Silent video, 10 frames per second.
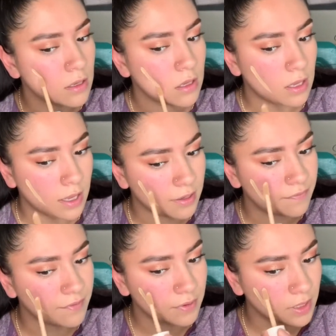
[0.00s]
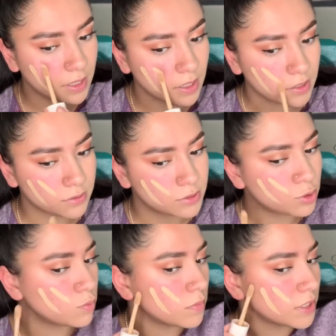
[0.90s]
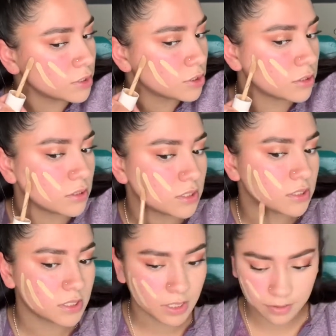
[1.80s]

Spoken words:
I feel like I use too much on this side.